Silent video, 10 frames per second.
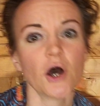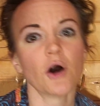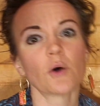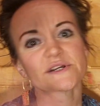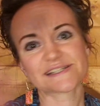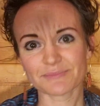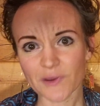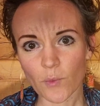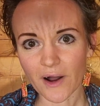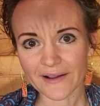or simply
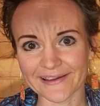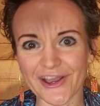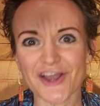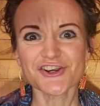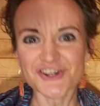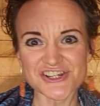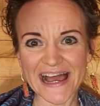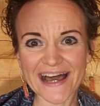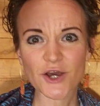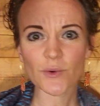walking, your
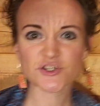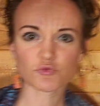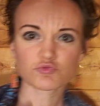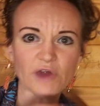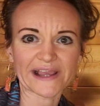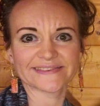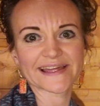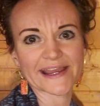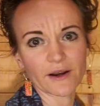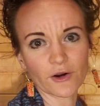shadow is right
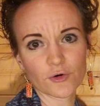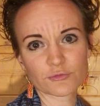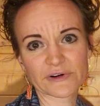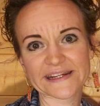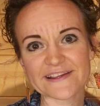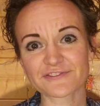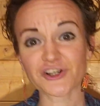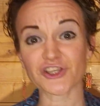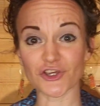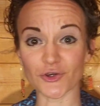there, ready for
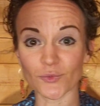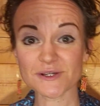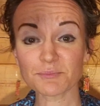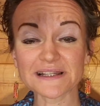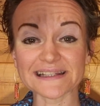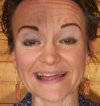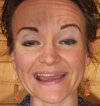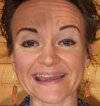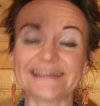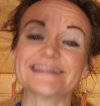you to
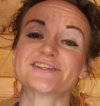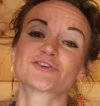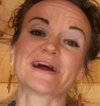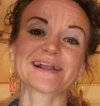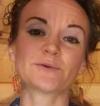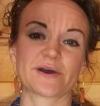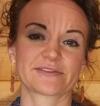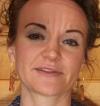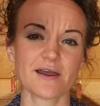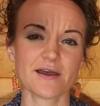play and interact with.
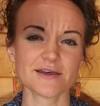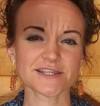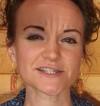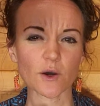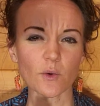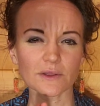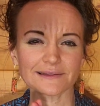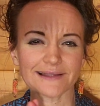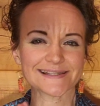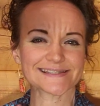So
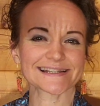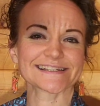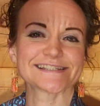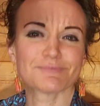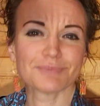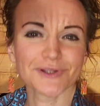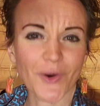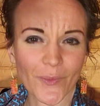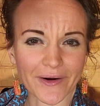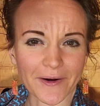let's
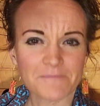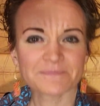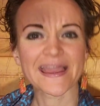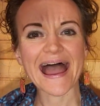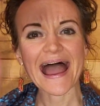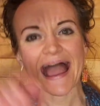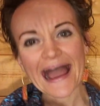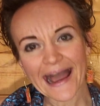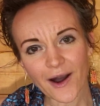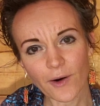explore.
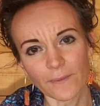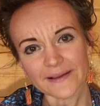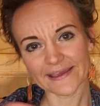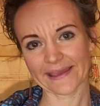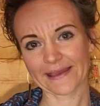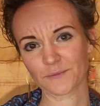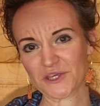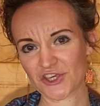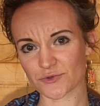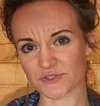How can we
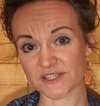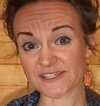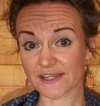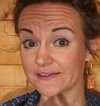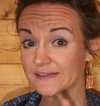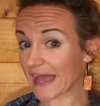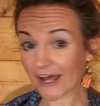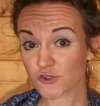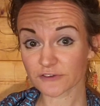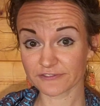use this
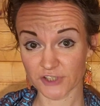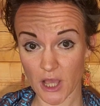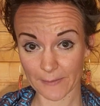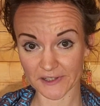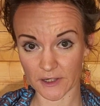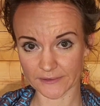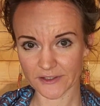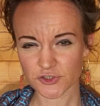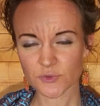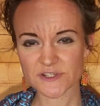natural phenomenon
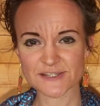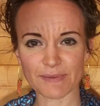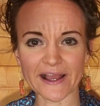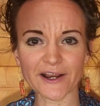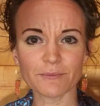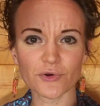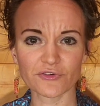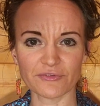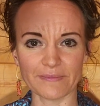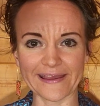to inspire
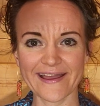movement